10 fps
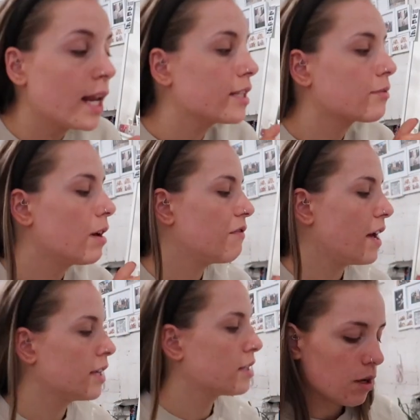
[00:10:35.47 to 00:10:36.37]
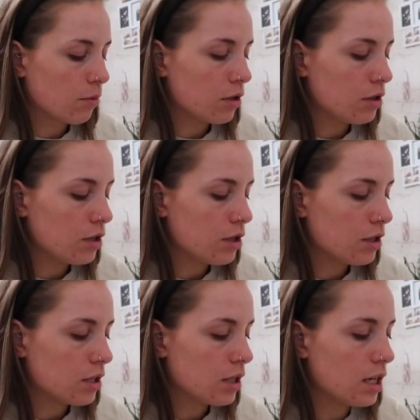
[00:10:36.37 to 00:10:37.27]
cleansed my face. I'm gonna
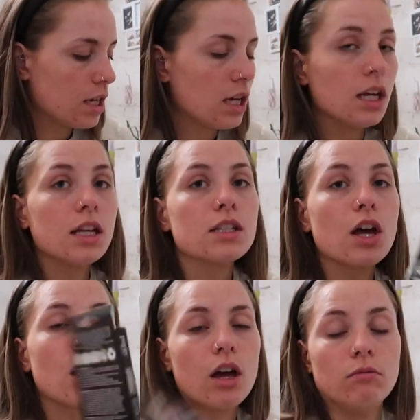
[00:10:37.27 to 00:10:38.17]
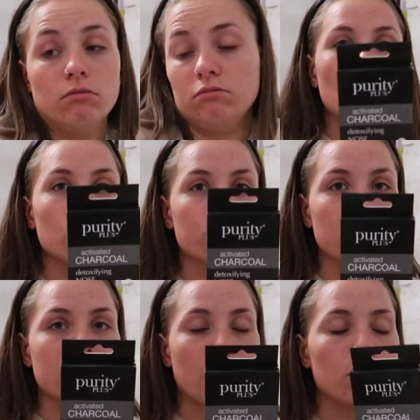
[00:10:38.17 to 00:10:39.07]
use these pore
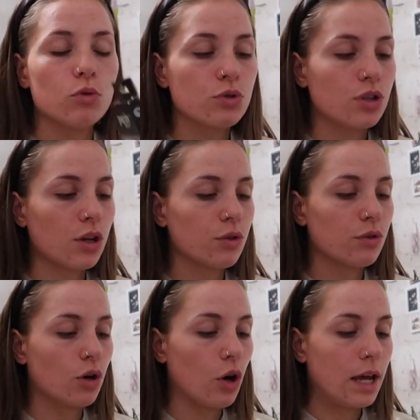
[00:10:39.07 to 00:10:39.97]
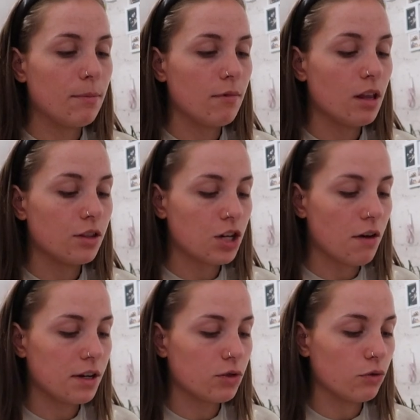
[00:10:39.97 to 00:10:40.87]
strips that I also got in the
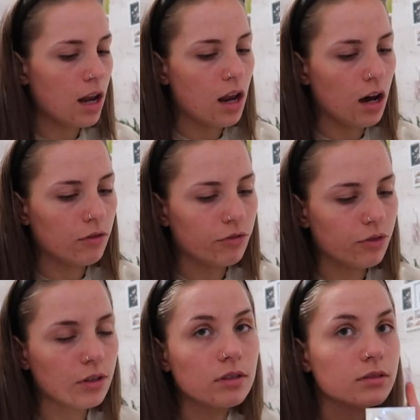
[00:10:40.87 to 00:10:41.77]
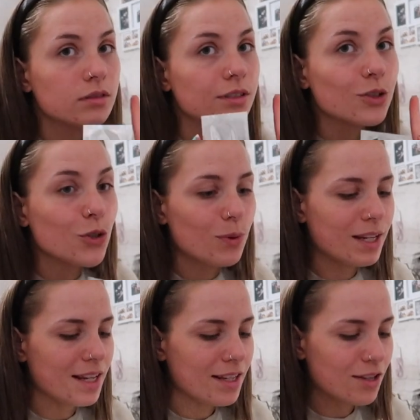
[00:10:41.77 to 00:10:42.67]
cherry haul. I love doing
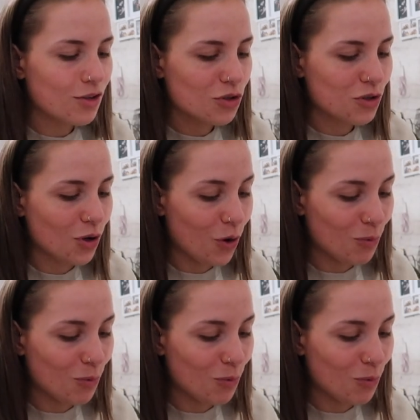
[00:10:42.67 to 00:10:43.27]
these so